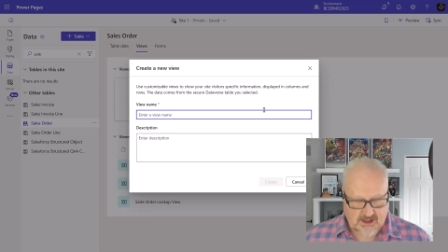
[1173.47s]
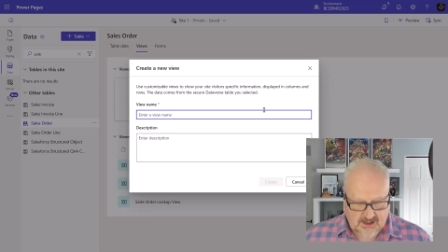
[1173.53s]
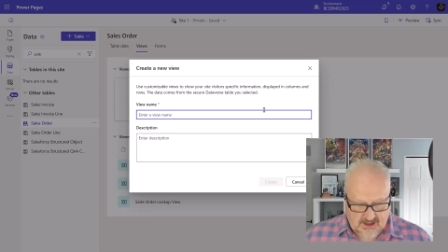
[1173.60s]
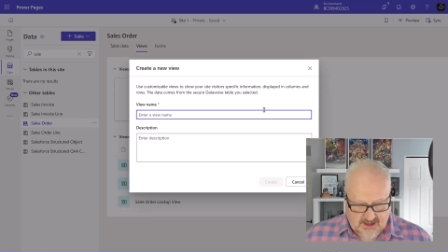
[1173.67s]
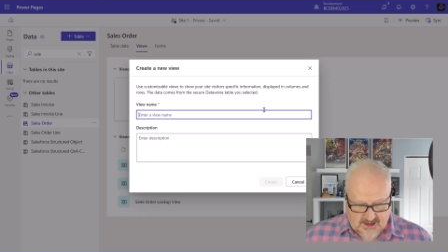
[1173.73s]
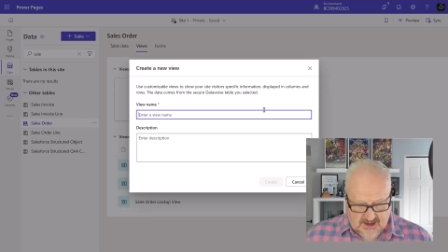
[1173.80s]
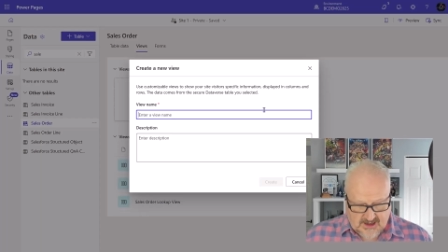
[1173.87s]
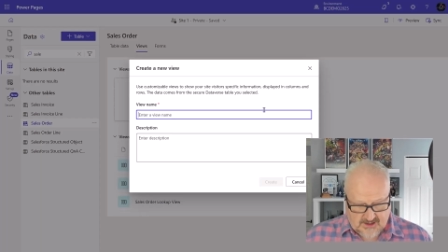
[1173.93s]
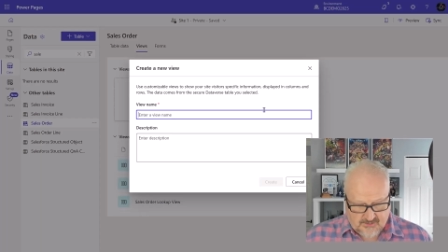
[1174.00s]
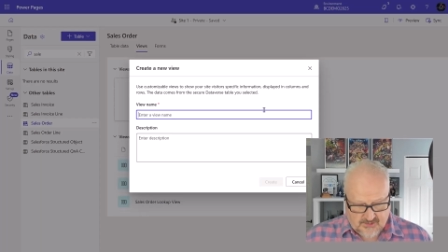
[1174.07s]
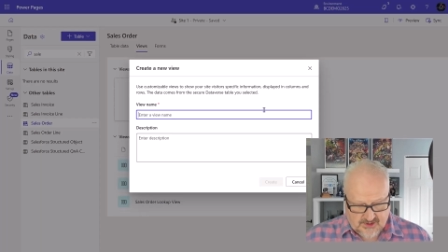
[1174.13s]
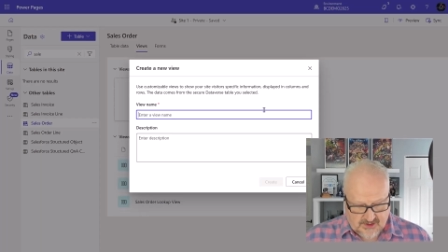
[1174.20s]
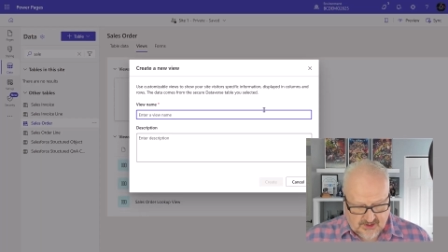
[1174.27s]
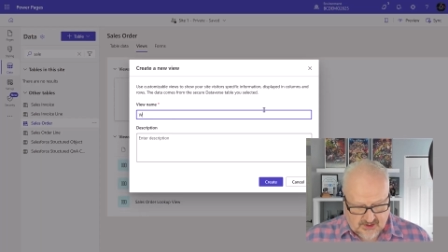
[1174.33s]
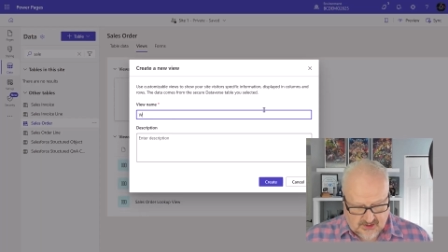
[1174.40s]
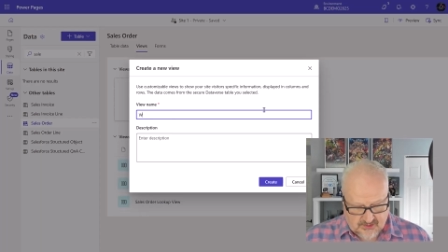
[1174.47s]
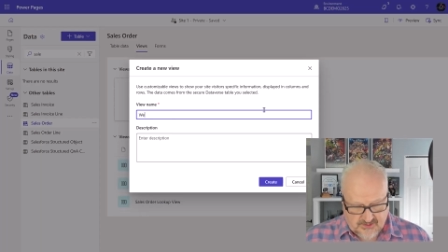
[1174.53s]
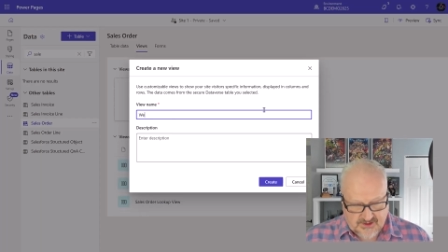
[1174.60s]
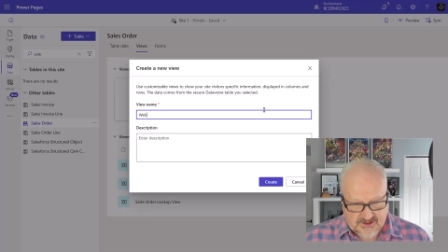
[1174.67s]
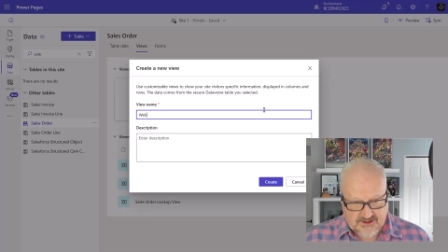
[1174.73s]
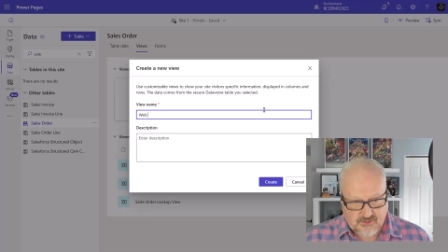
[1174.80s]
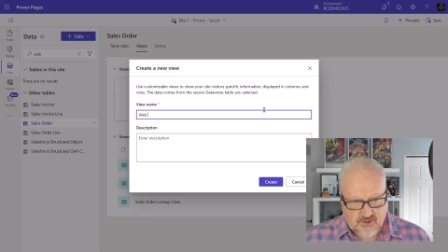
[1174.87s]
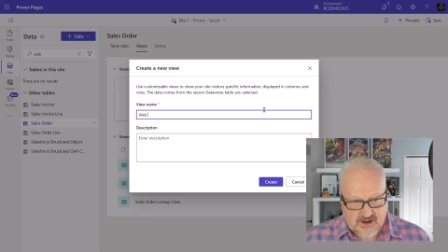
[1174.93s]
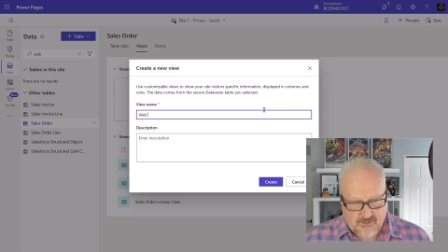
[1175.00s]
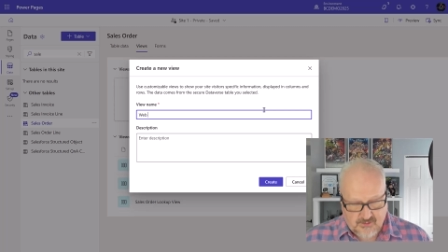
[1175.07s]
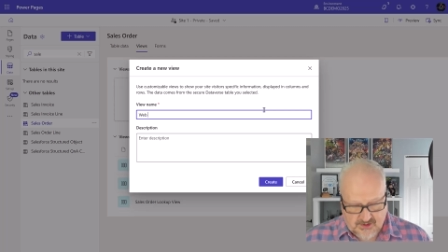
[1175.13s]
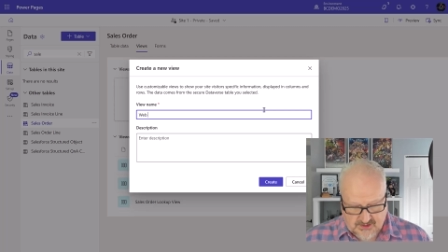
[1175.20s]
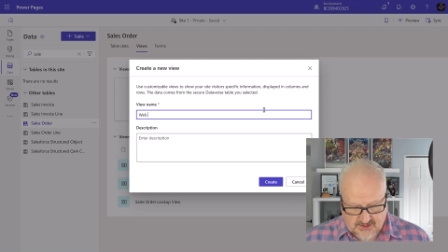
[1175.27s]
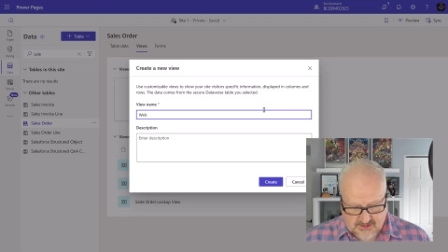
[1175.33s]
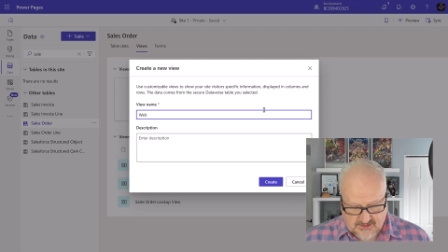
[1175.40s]
and I'm going to call this web
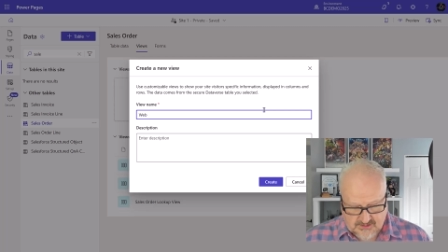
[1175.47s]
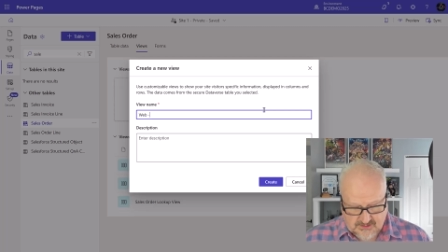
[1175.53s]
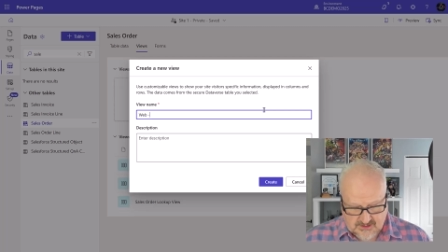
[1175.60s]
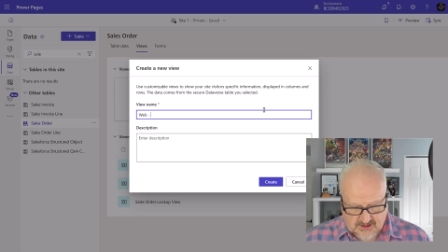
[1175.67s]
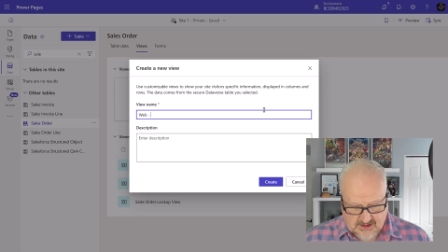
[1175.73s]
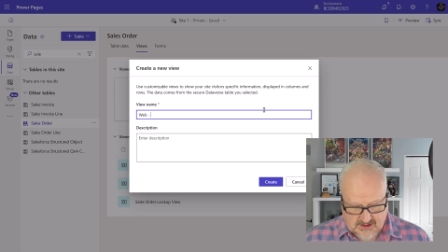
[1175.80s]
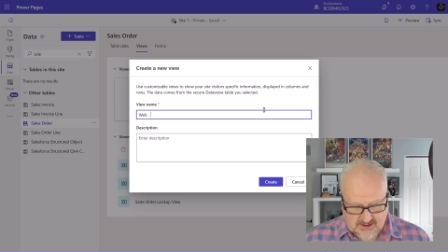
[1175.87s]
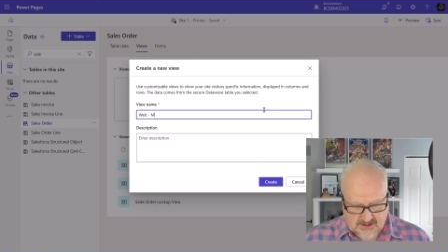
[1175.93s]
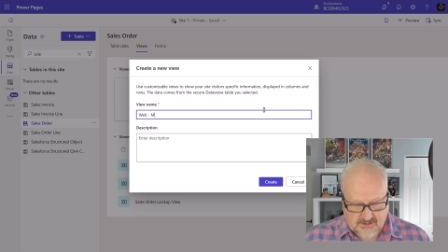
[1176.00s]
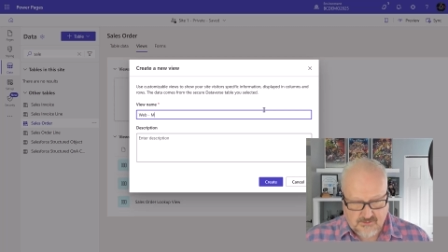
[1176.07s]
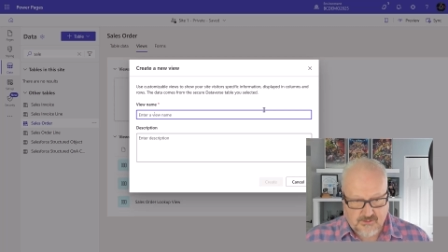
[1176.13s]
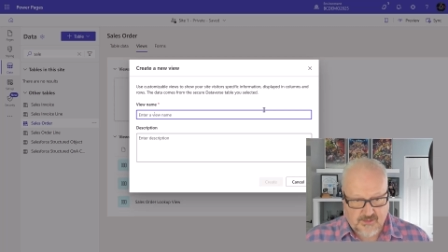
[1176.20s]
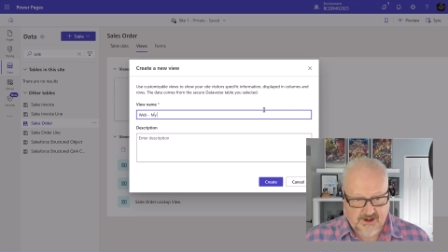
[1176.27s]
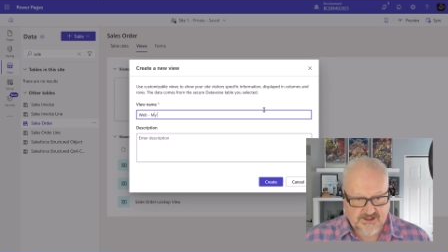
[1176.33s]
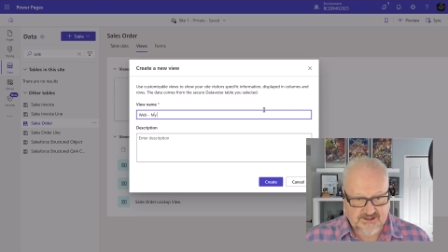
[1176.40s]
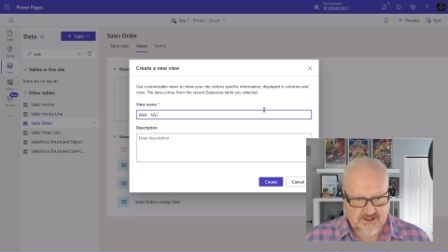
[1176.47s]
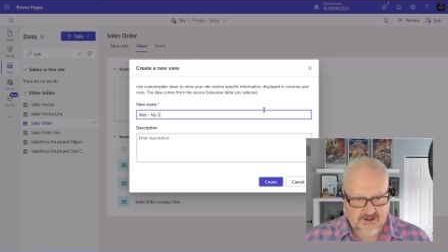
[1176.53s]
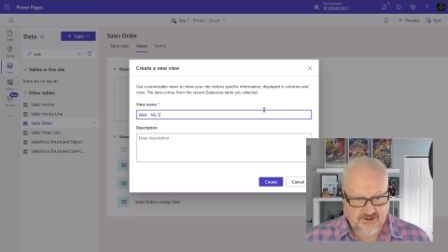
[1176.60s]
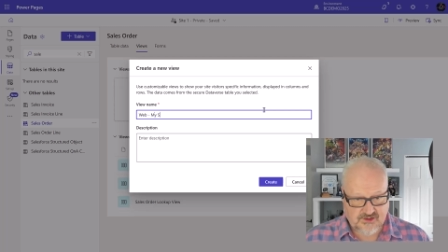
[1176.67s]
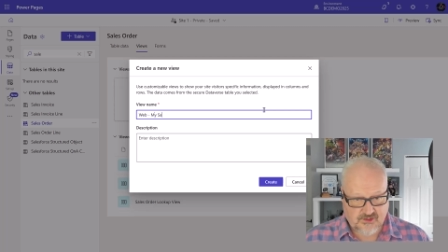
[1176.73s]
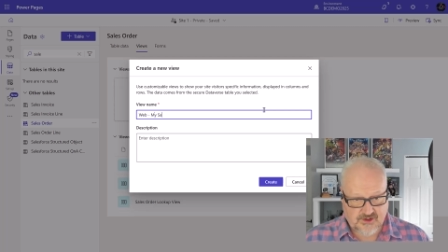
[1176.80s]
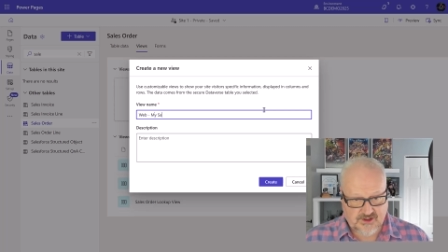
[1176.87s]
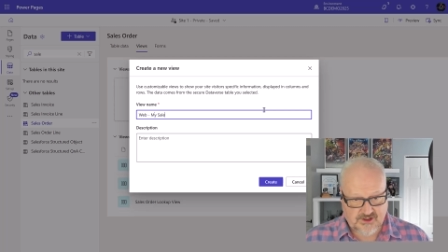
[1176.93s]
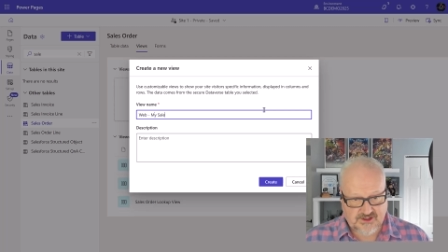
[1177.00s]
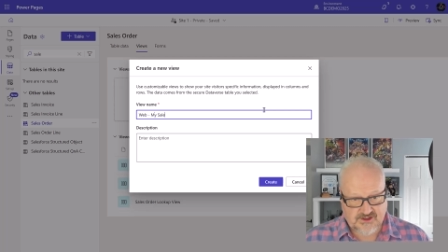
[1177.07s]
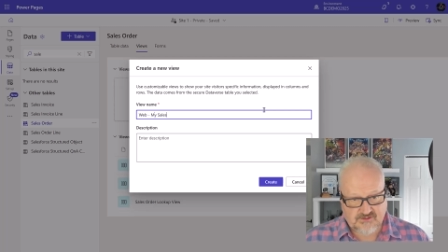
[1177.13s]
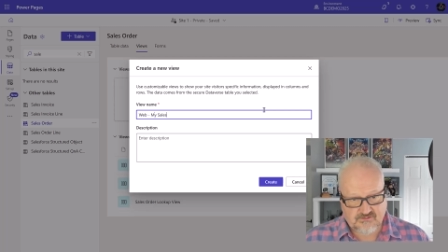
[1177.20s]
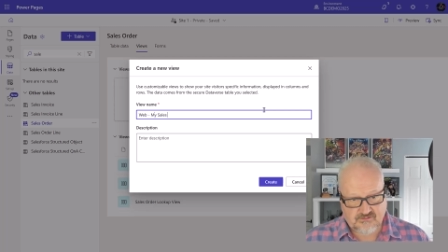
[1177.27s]
my sales orders.